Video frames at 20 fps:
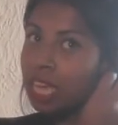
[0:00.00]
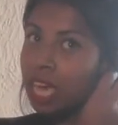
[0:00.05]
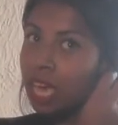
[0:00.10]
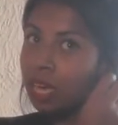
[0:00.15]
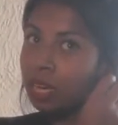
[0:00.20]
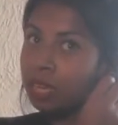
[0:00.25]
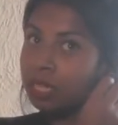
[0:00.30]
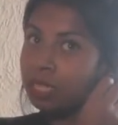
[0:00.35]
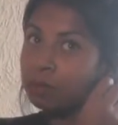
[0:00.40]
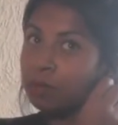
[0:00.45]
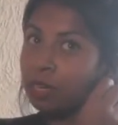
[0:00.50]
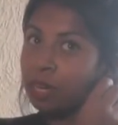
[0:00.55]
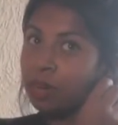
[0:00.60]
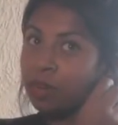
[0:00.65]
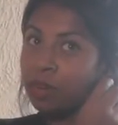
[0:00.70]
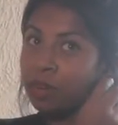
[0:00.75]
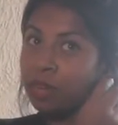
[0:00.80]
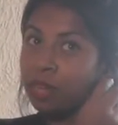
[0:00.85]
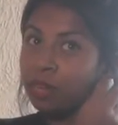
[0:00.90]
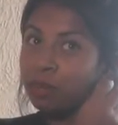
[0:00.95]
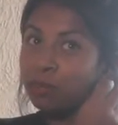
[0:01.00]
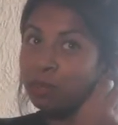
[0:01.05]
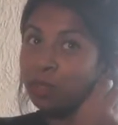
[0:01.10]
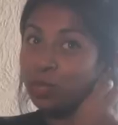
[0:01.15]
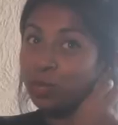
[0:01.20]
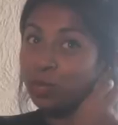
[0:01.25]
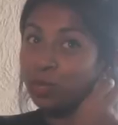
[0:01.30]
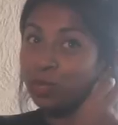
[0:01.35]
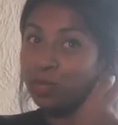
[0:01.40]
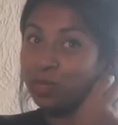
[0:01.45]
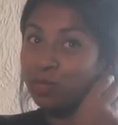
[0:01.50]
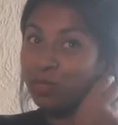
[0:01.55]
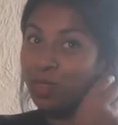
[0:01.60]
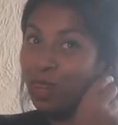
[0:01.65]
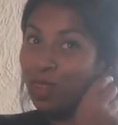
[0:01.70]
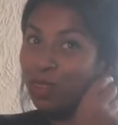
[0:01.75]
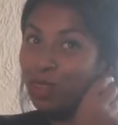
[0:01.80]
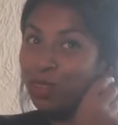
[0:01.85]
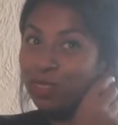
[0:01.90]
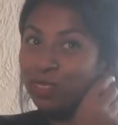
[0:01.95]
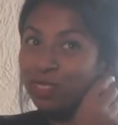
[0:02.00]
How does my creative juices flow?